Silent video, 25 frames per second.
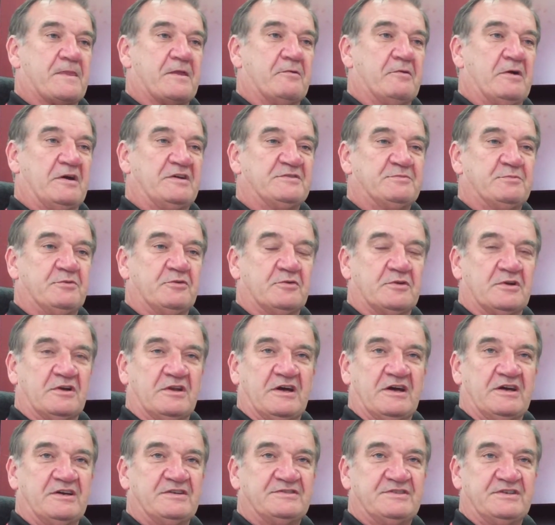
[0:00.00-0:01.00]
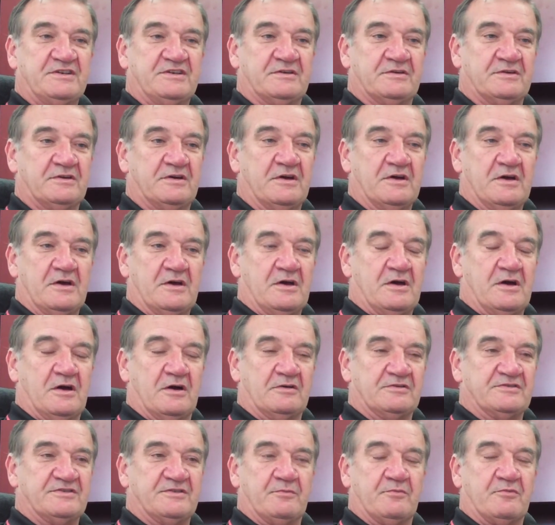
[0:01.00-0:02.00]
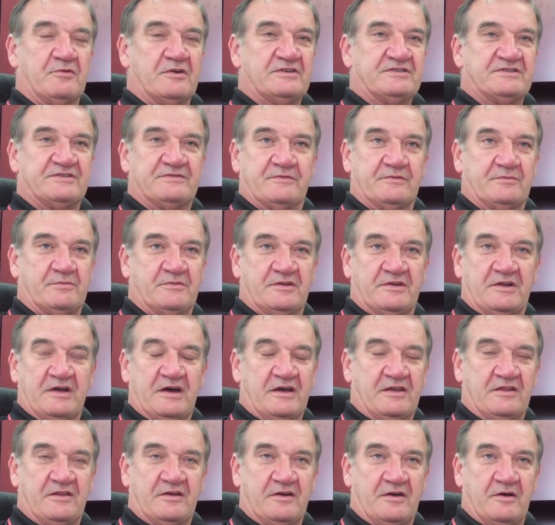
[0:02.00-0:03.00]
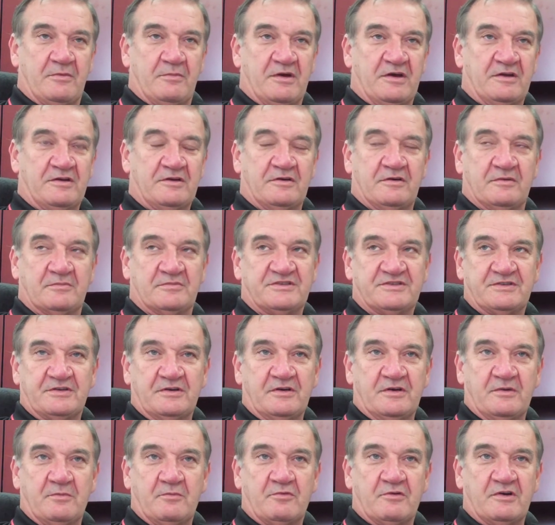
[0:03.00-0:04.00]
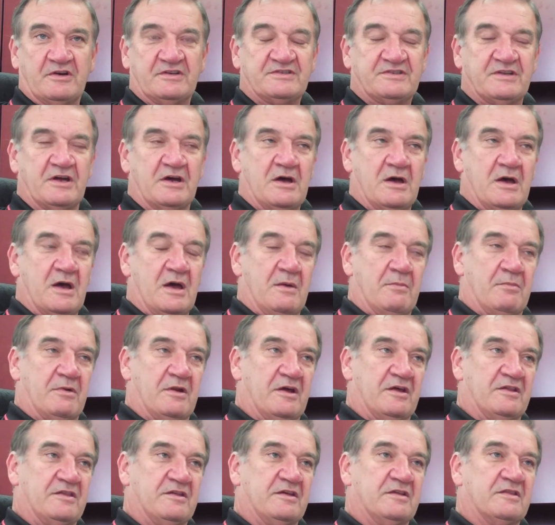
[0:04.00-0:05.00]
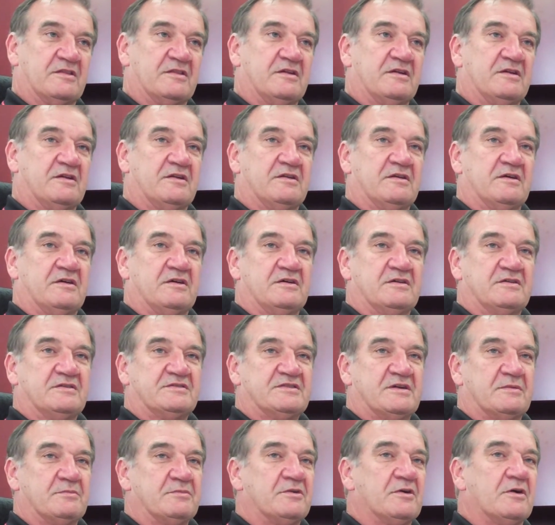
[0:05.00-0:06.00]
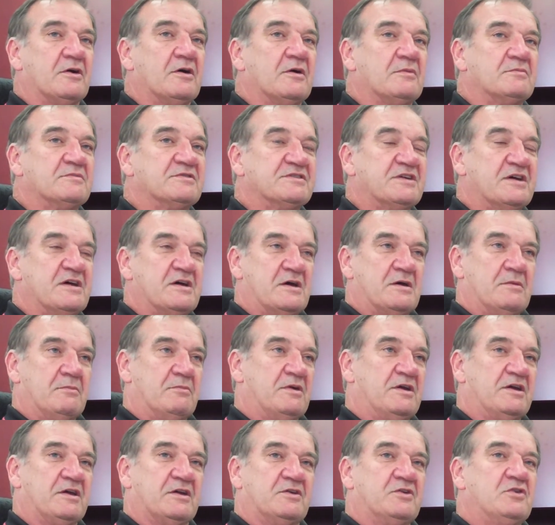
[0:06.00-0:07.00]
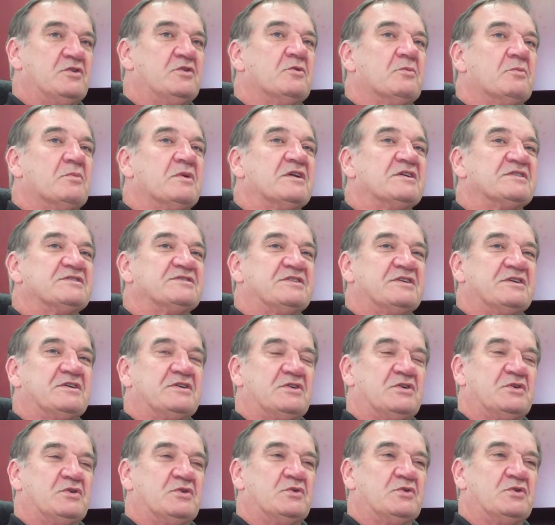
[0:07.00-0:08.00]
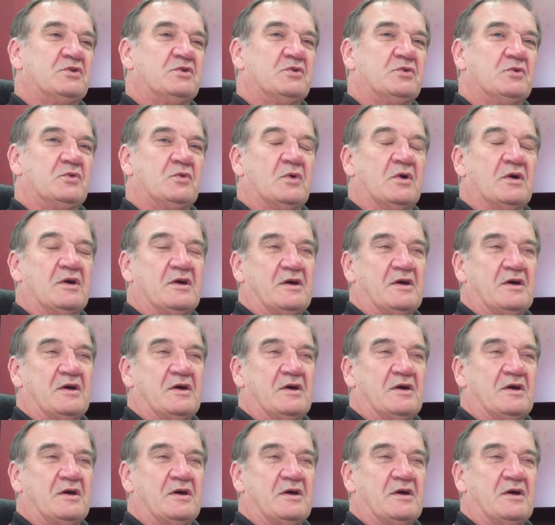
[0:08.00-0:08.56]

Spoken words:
Grace Portalese, I was impressed from the day that I met her. I'm still impressed, but I think that sometimes being a new minister you do